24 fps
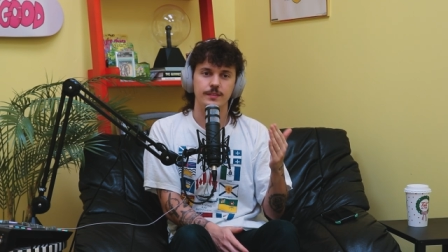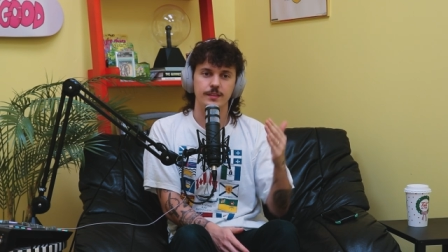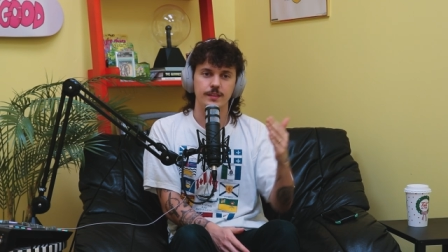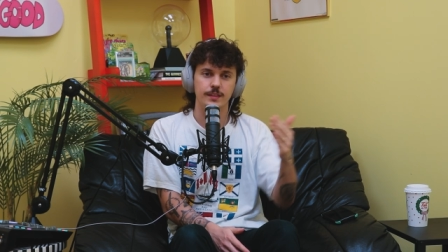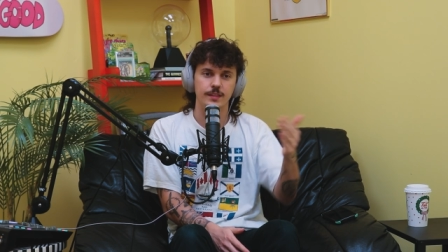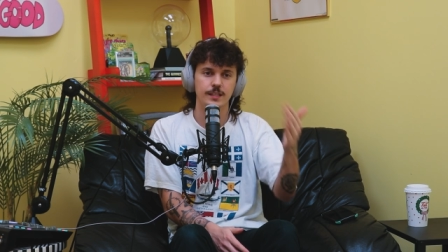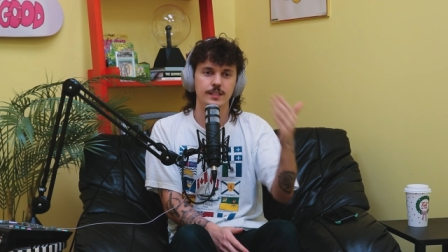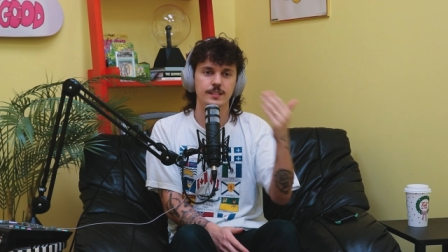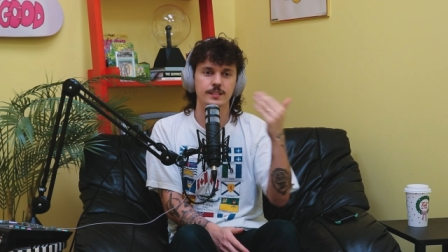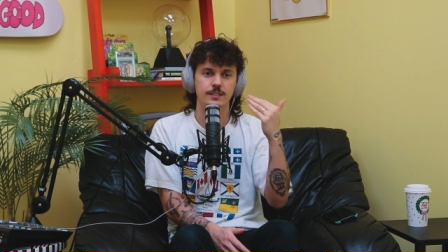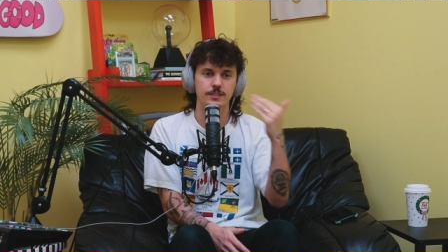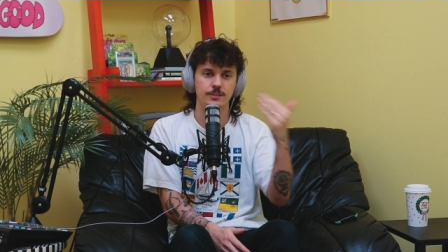
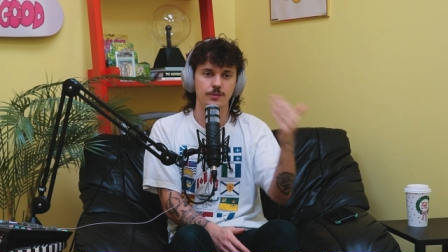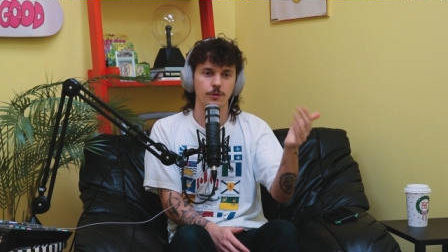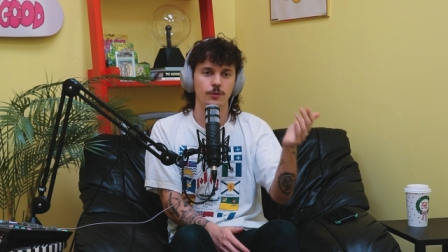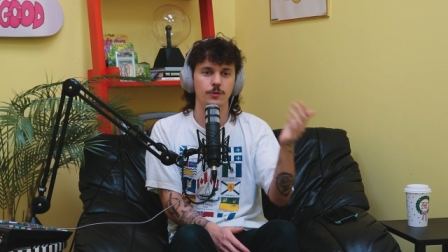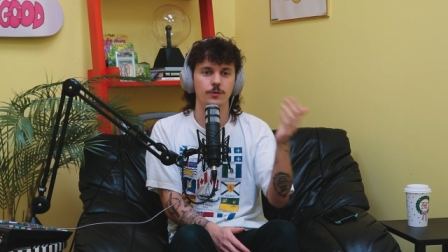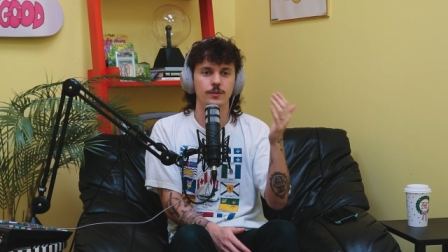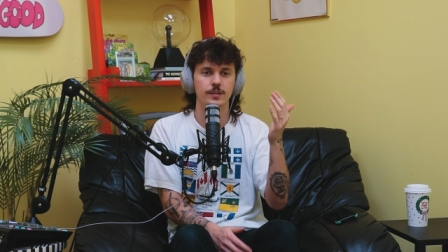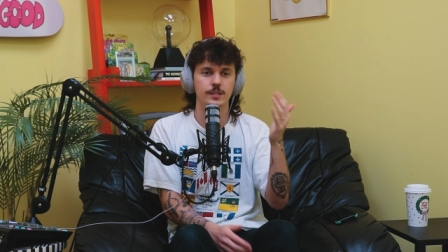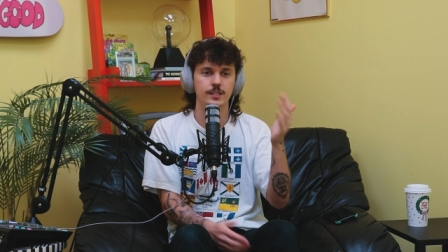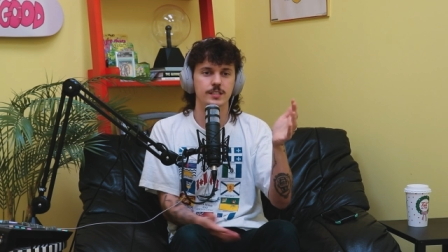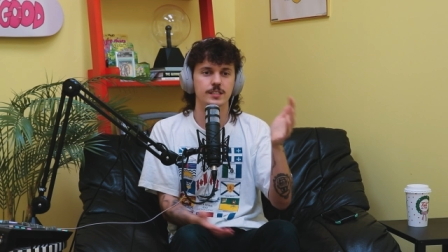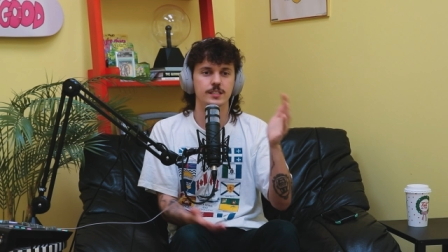This
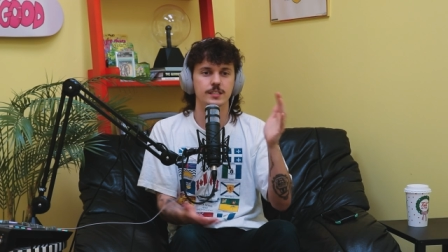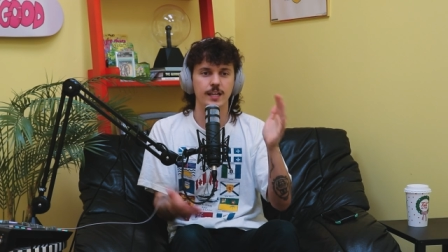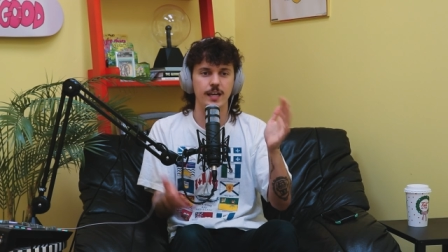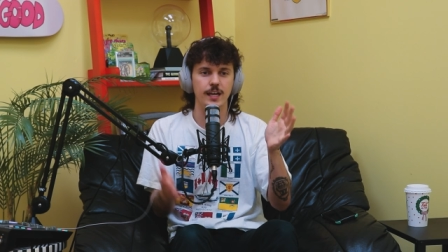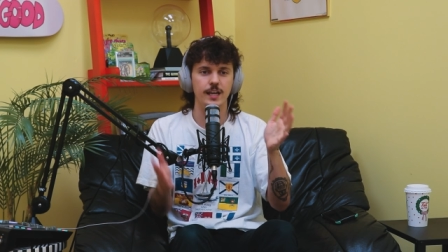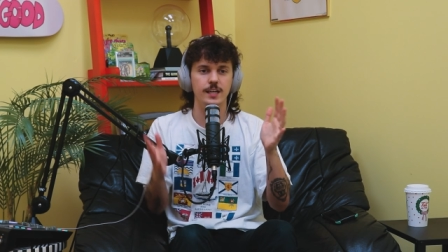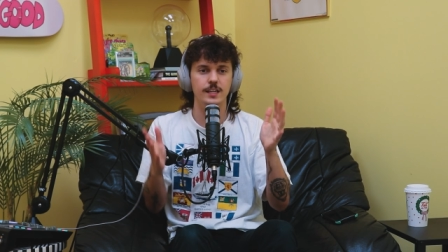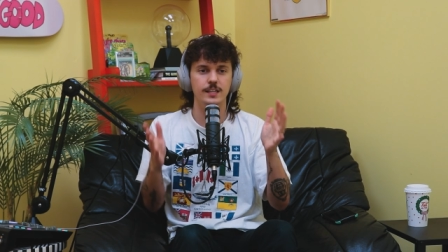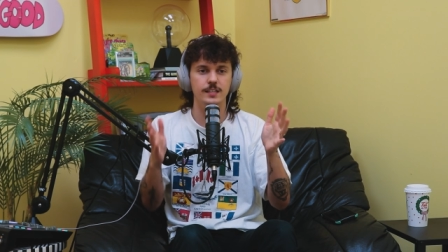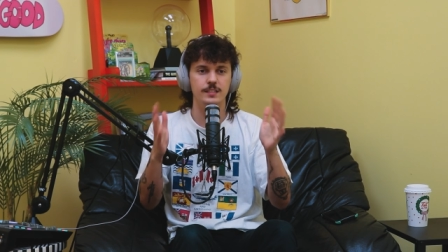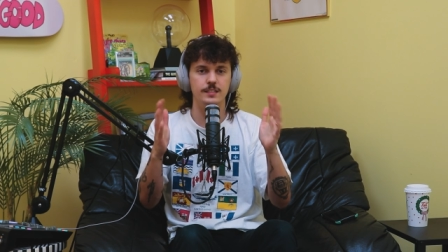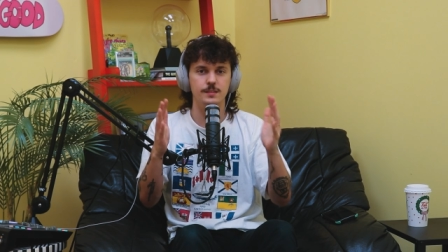story
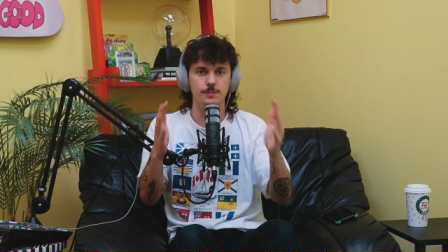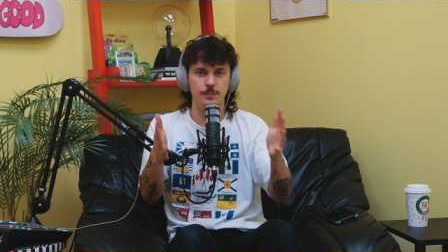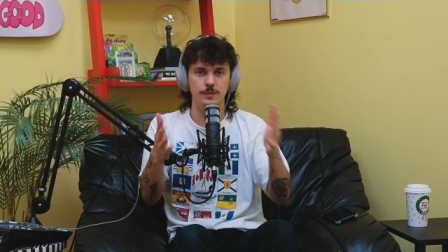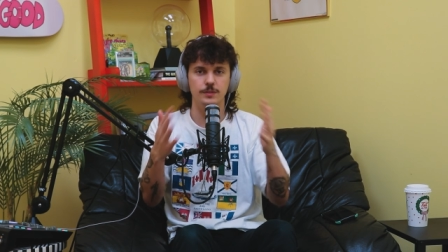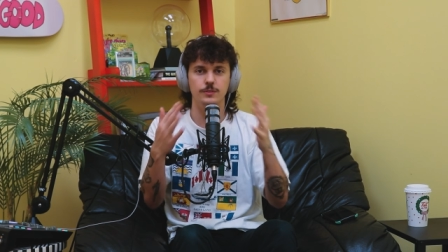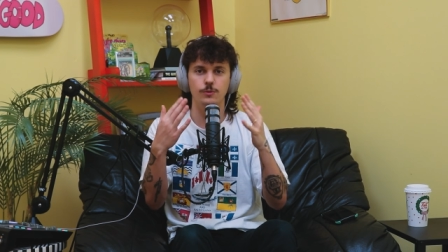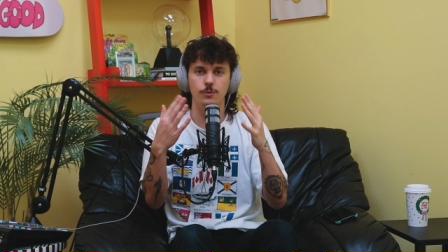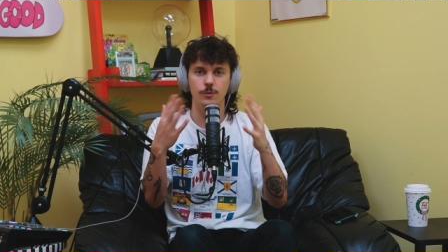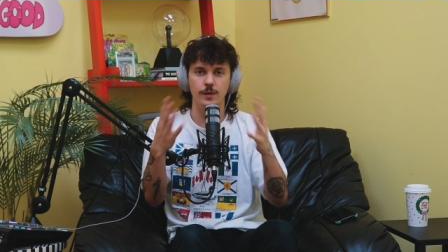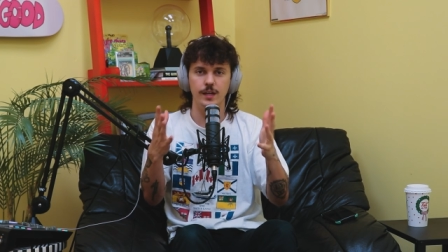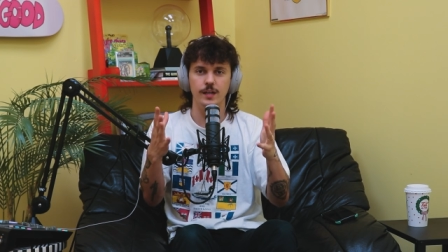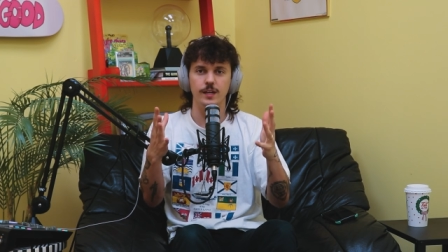stays
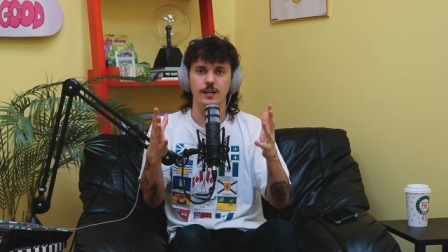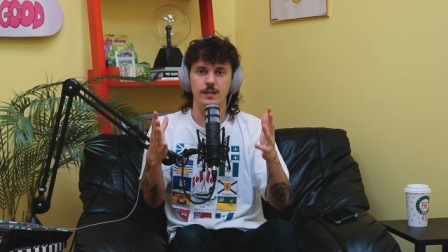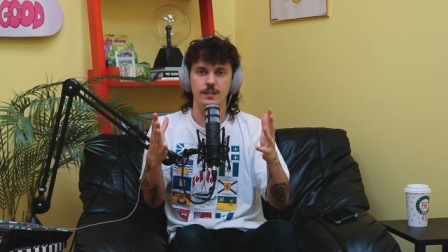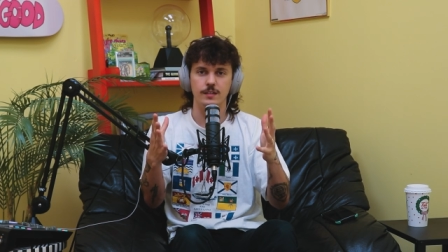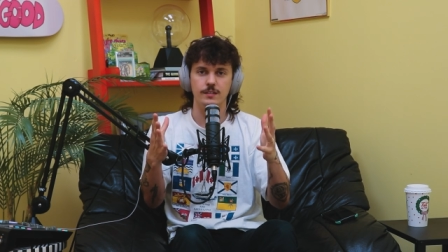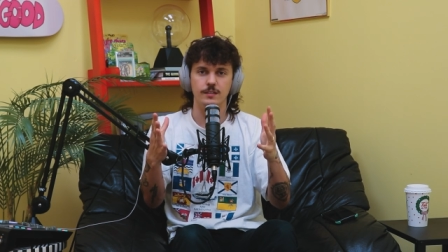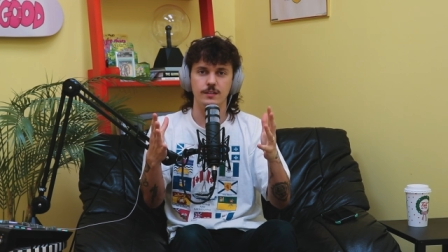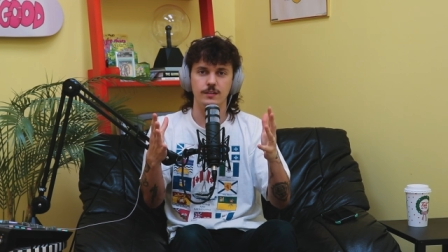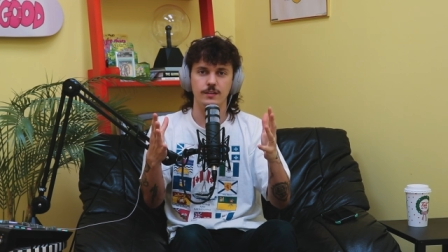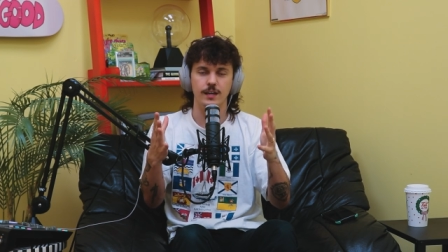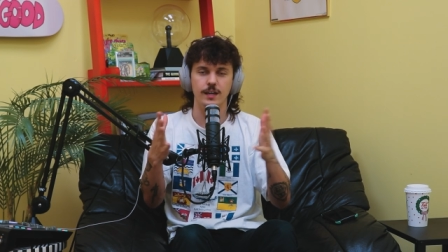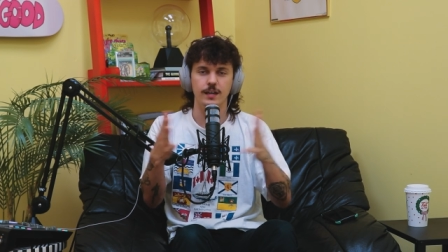between
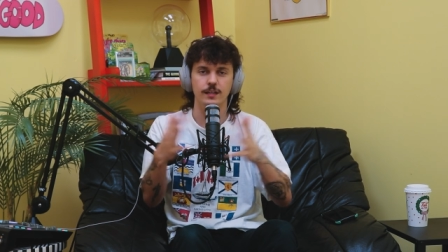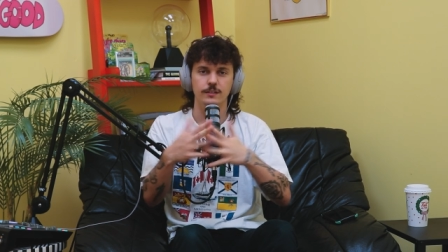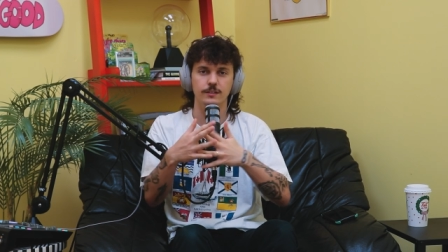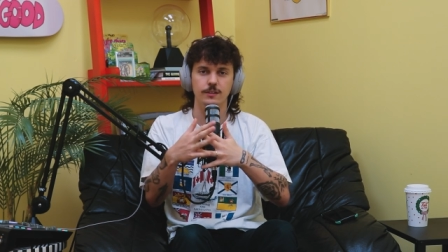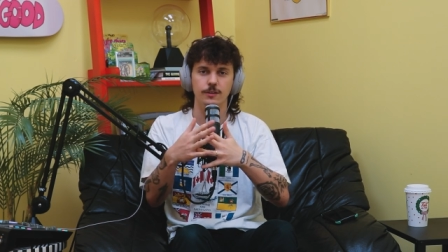us, okay?